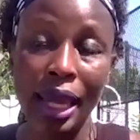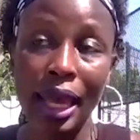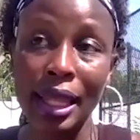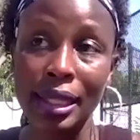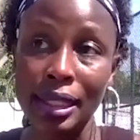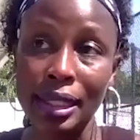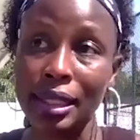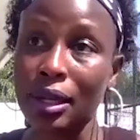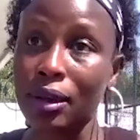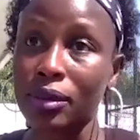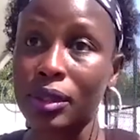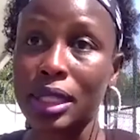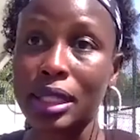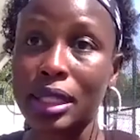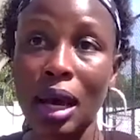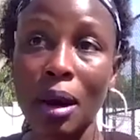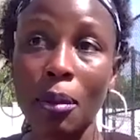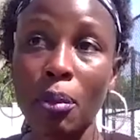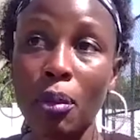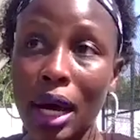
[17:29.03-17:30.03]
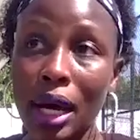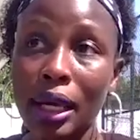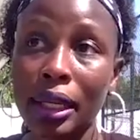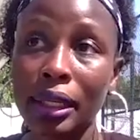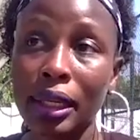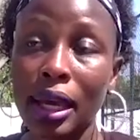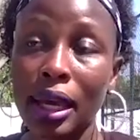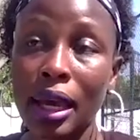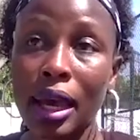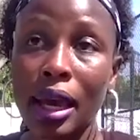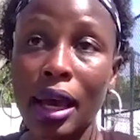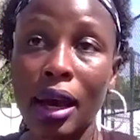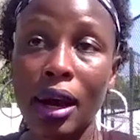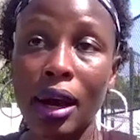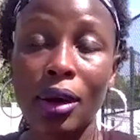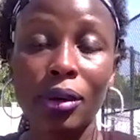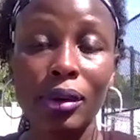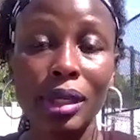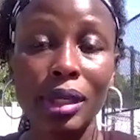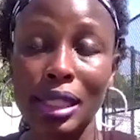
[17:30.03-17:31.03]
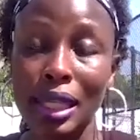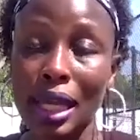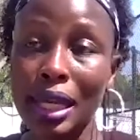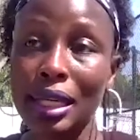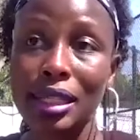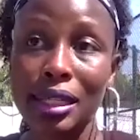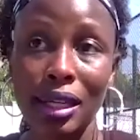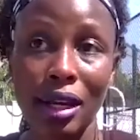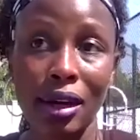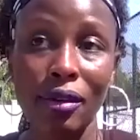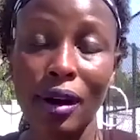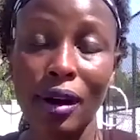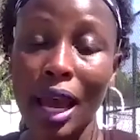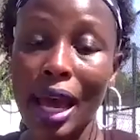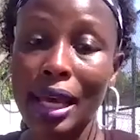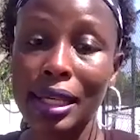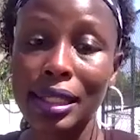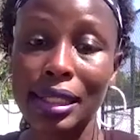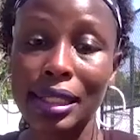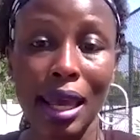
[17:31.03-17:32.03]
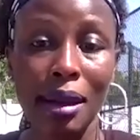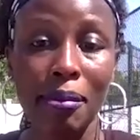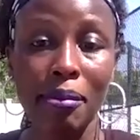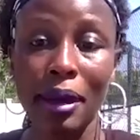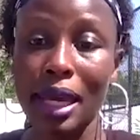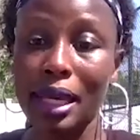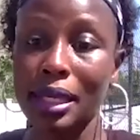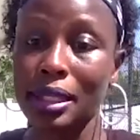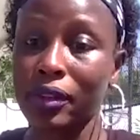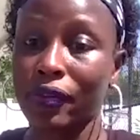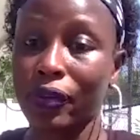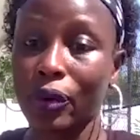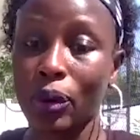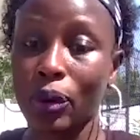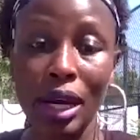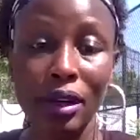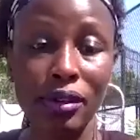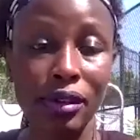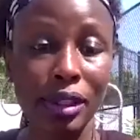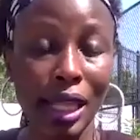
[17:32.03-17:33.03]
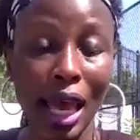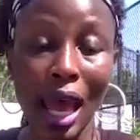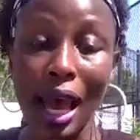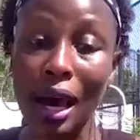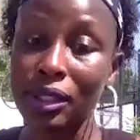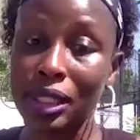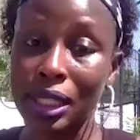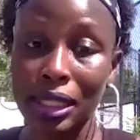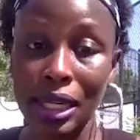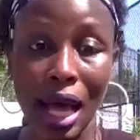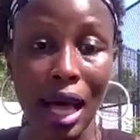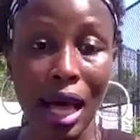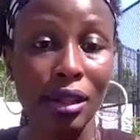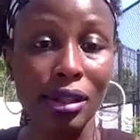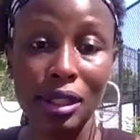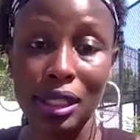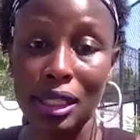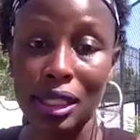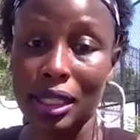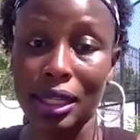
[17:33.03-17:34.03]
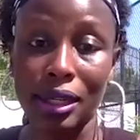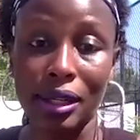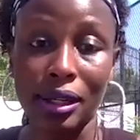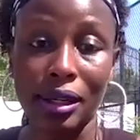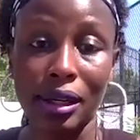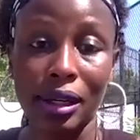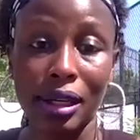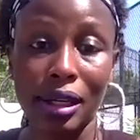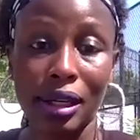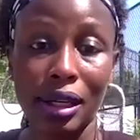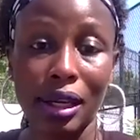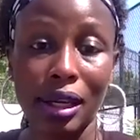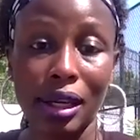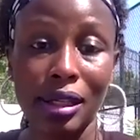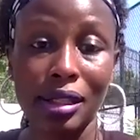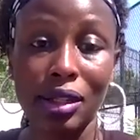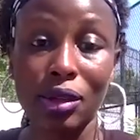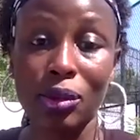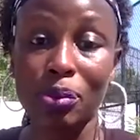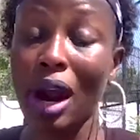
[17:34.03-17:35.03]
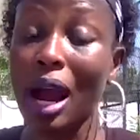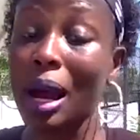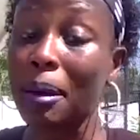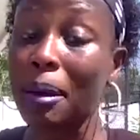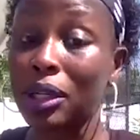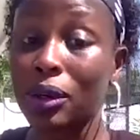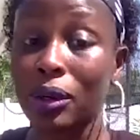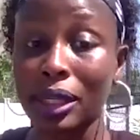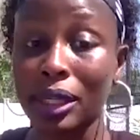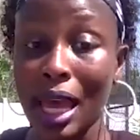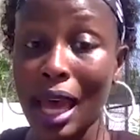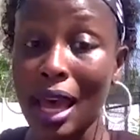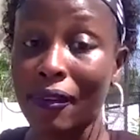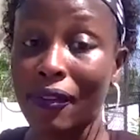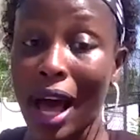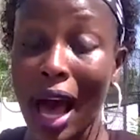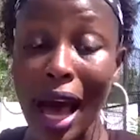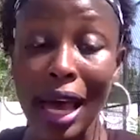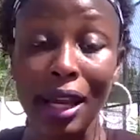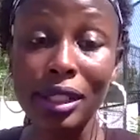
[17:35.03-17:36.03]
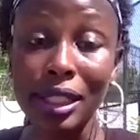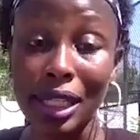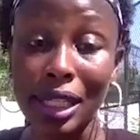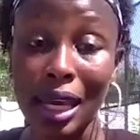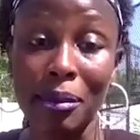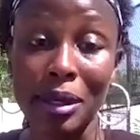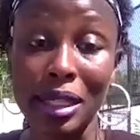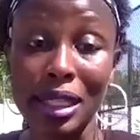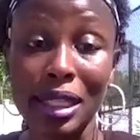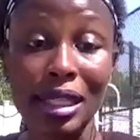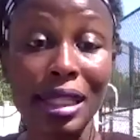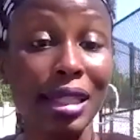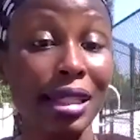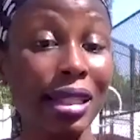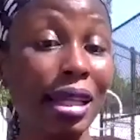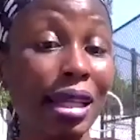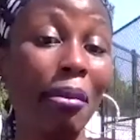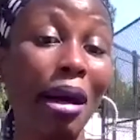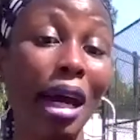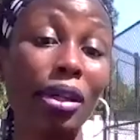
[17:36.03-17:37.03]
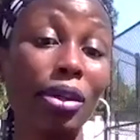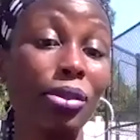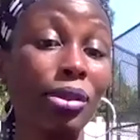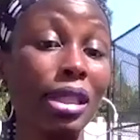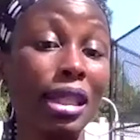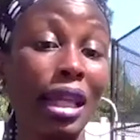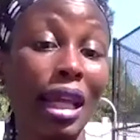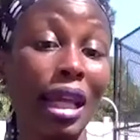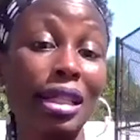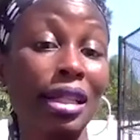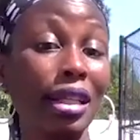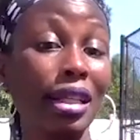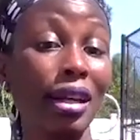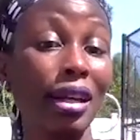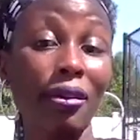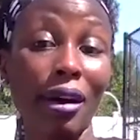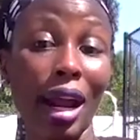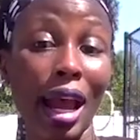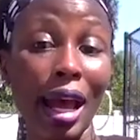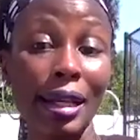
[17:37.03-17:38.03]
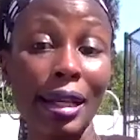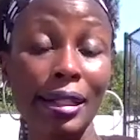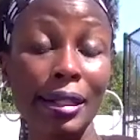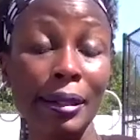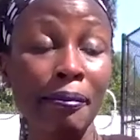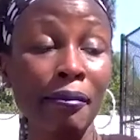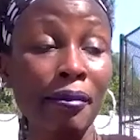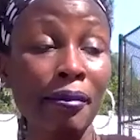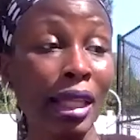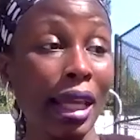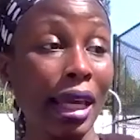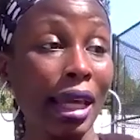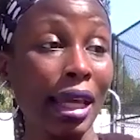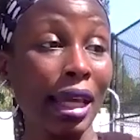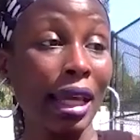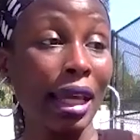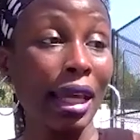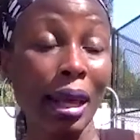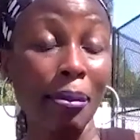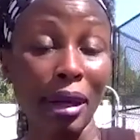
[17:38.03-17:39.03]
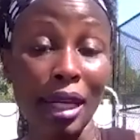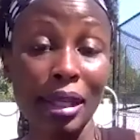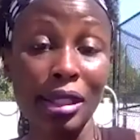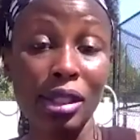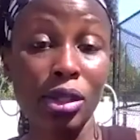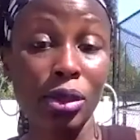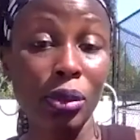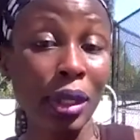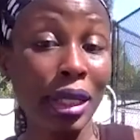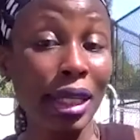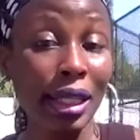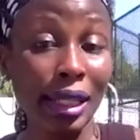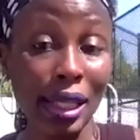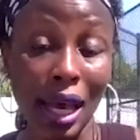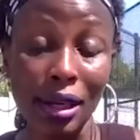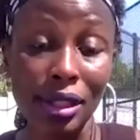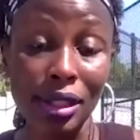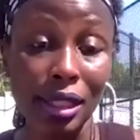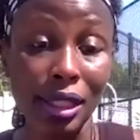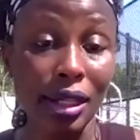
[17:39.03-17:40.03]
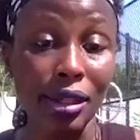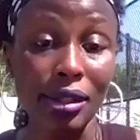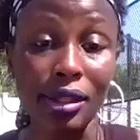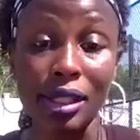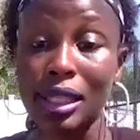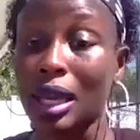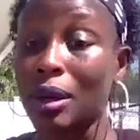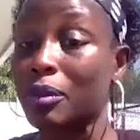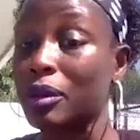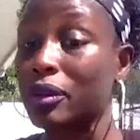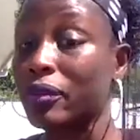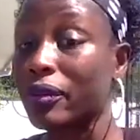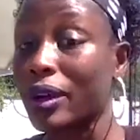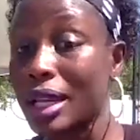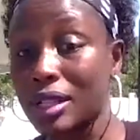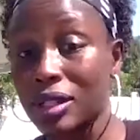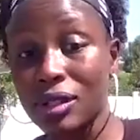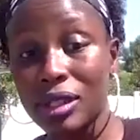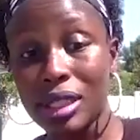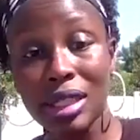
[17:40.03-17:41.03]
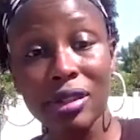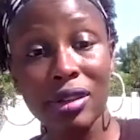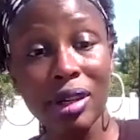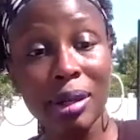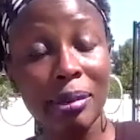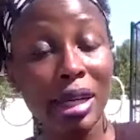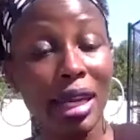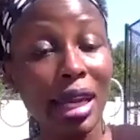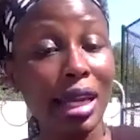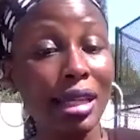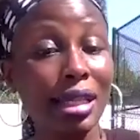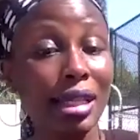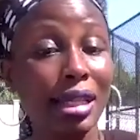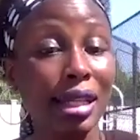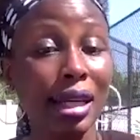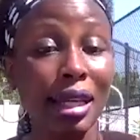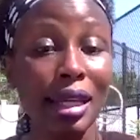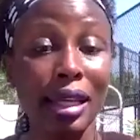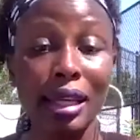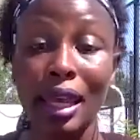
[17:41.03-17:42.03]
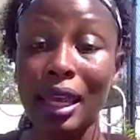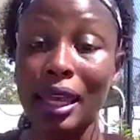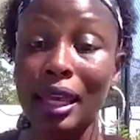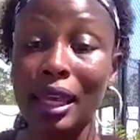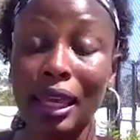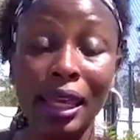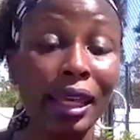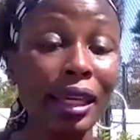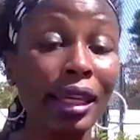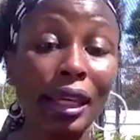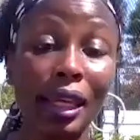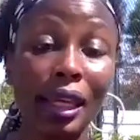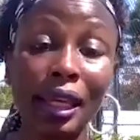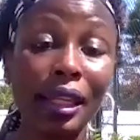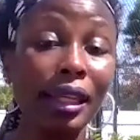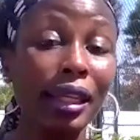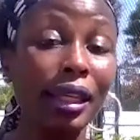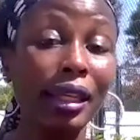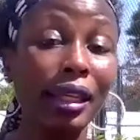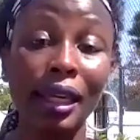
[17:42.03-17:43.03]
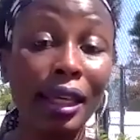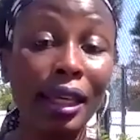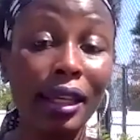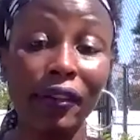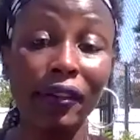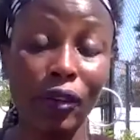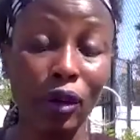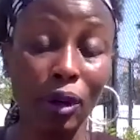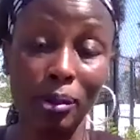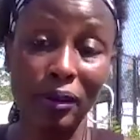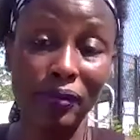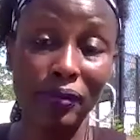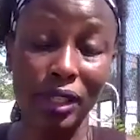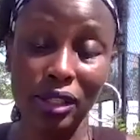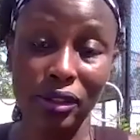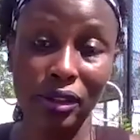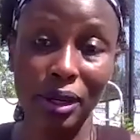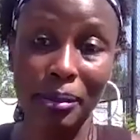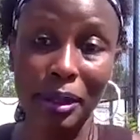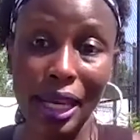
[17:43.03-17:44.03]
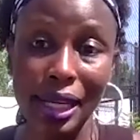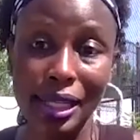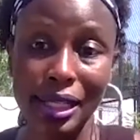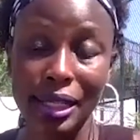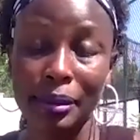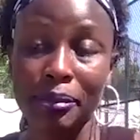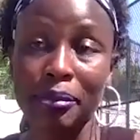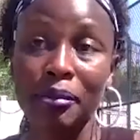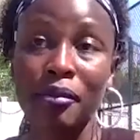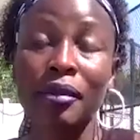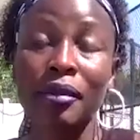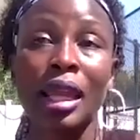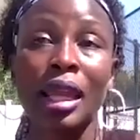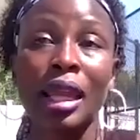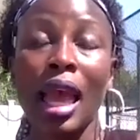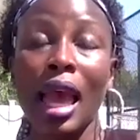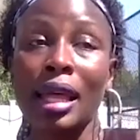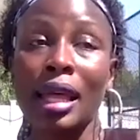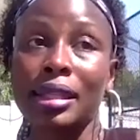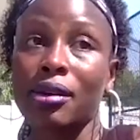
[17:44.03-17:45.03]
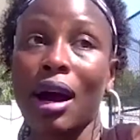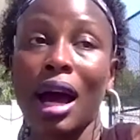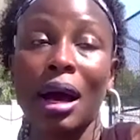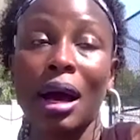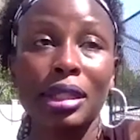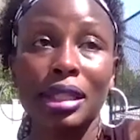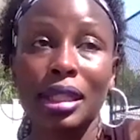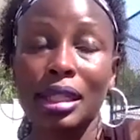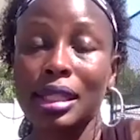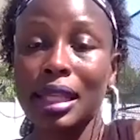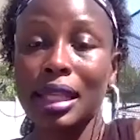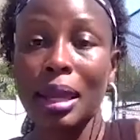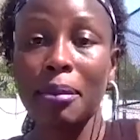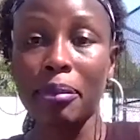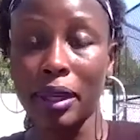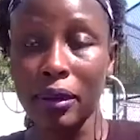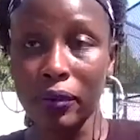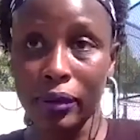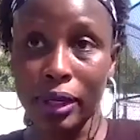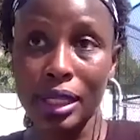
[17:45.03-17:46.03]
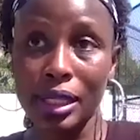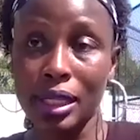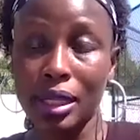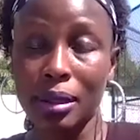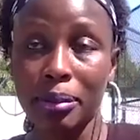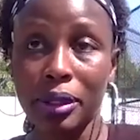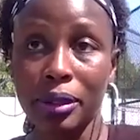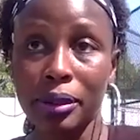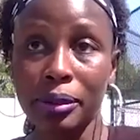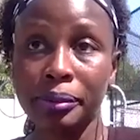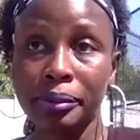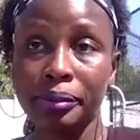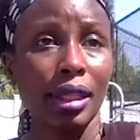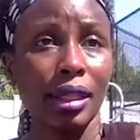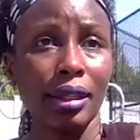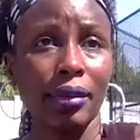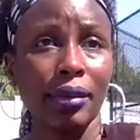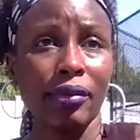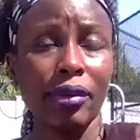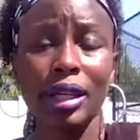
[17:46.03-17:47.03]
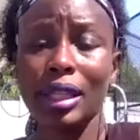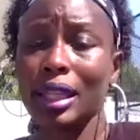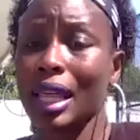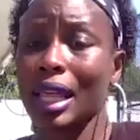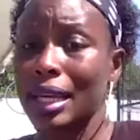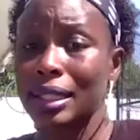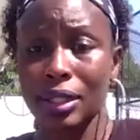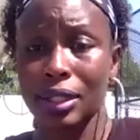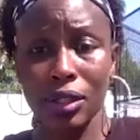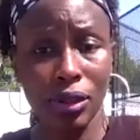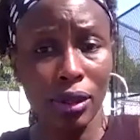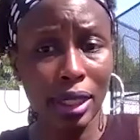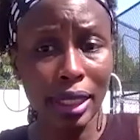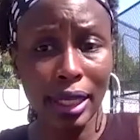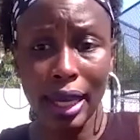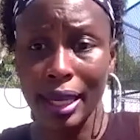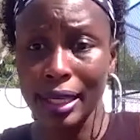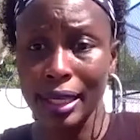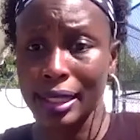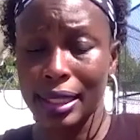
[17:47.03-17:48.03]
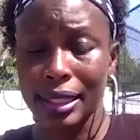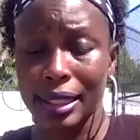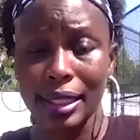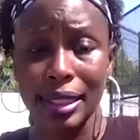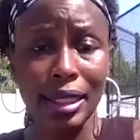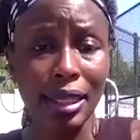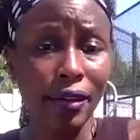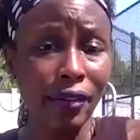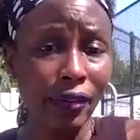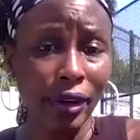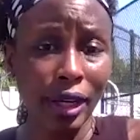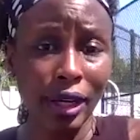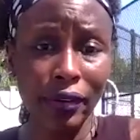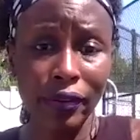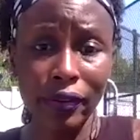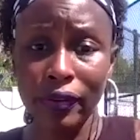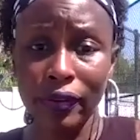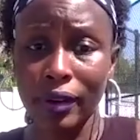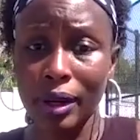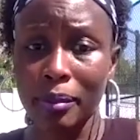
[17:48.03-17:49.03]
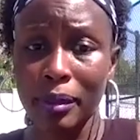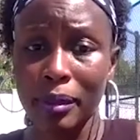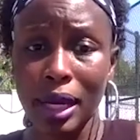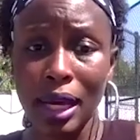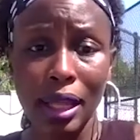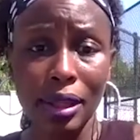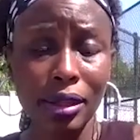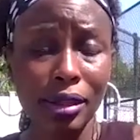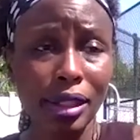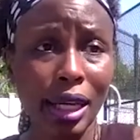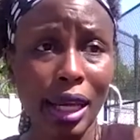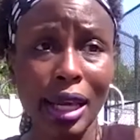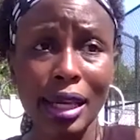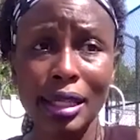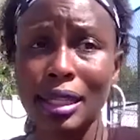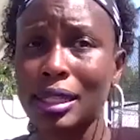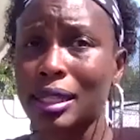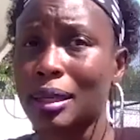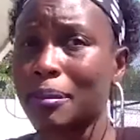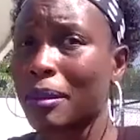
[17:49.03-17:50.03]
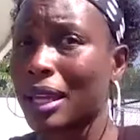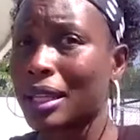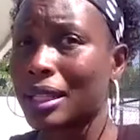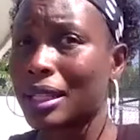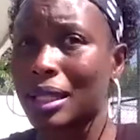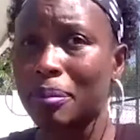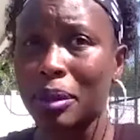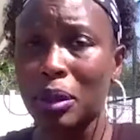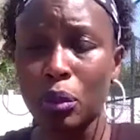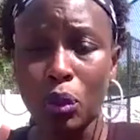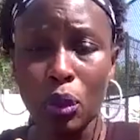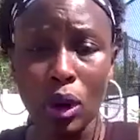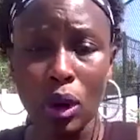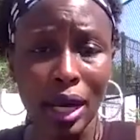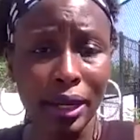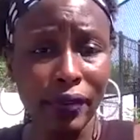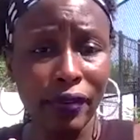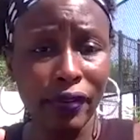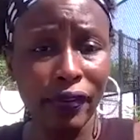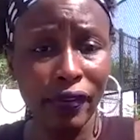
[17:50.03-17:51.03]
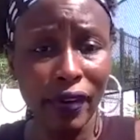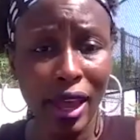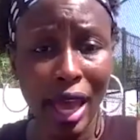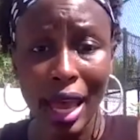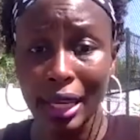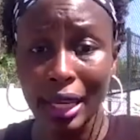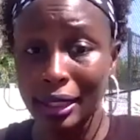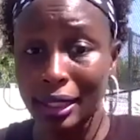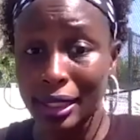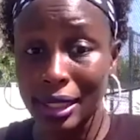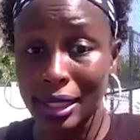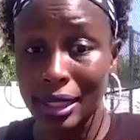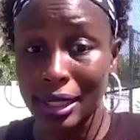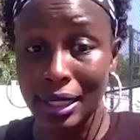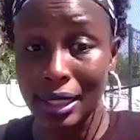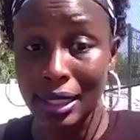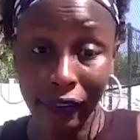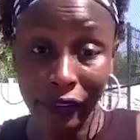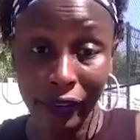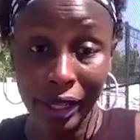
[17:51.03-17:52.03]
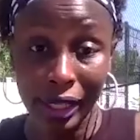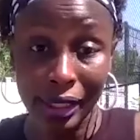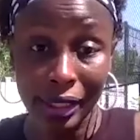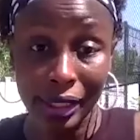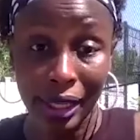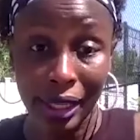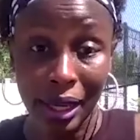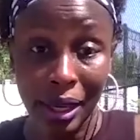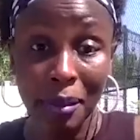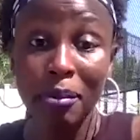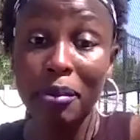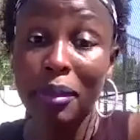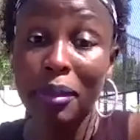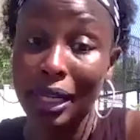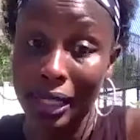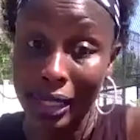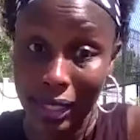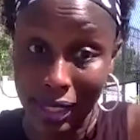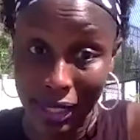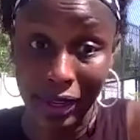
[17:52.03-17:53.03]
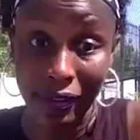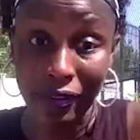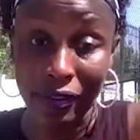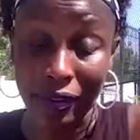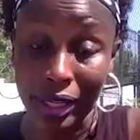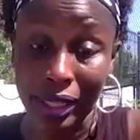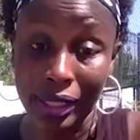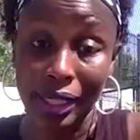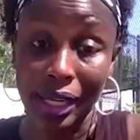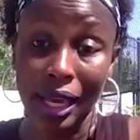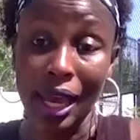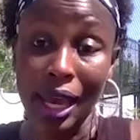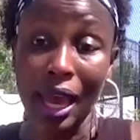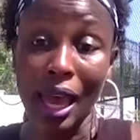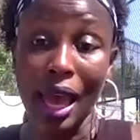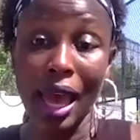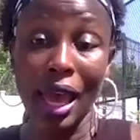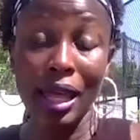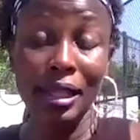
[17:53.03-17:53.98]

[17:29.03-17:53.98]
And so someone who is sexually harassed and makes $400,000 a year is probably going to have higher damages than somebody who's sexually harassed and ha- makes 20,000 a year. Same with racial discrimination, any any any form of discrimination. And so I would just say be reasonable realize that your case is different from other cases. It may just be one fact that's different, but it's different. Yeah.